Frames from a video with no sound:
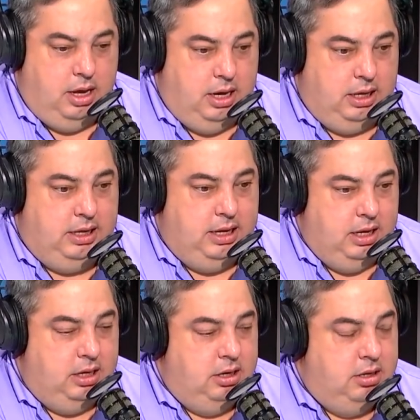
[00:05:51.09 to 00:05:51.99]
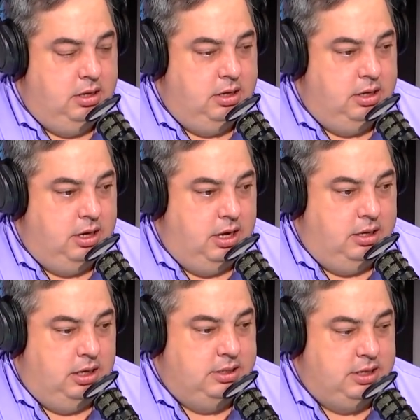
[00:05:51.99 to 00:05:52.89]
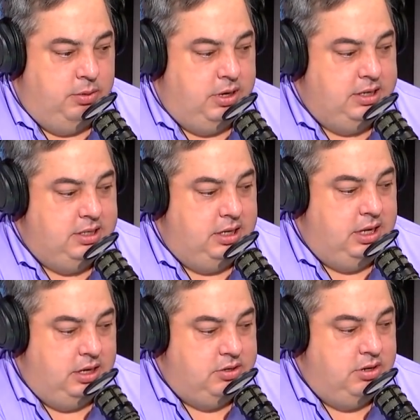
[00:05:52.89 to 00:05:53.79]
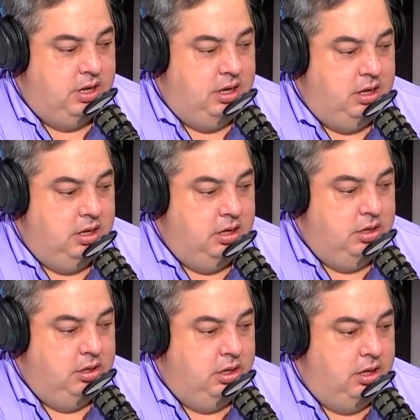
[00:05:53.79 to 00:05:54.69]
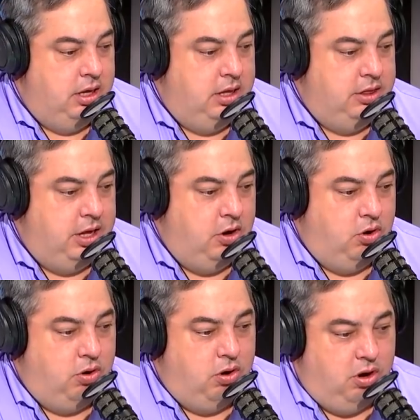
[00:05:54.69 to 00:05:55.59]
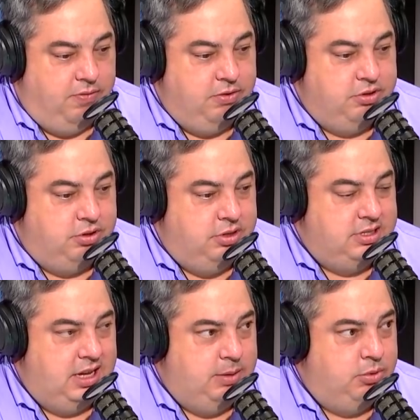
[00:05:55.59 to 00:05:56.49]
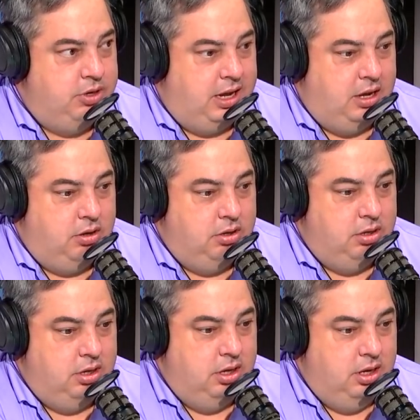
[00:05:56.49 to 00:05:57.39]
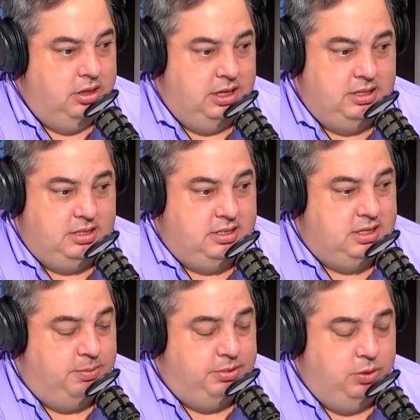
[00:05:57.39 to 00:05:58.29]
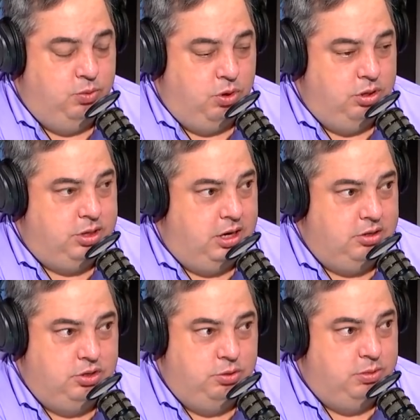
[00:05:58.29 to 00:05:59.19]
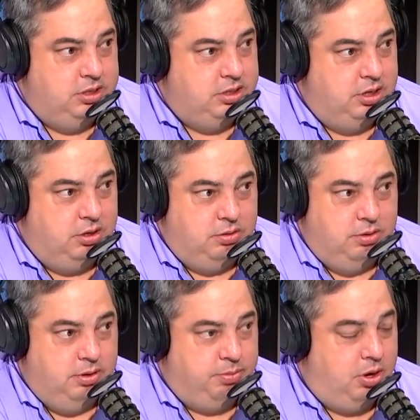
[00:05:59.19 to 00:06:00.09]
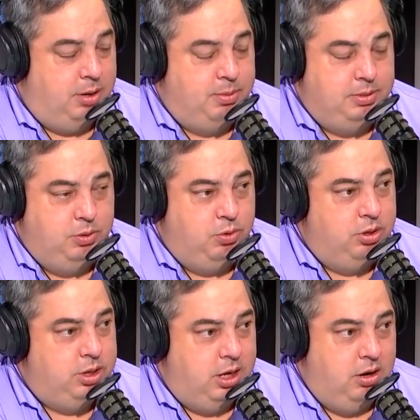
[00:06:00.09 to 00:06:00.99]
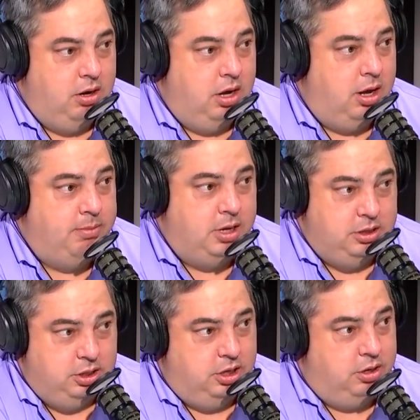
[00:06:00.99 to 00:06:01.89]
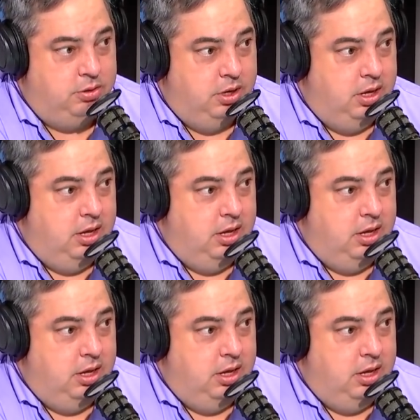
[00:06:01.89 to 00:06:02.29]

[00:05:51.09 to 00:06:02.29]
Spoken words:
And again, I'll say what I said yesterday. There are offers on the table now that simply weren't there 2 months ago, probably weren't there a month ago.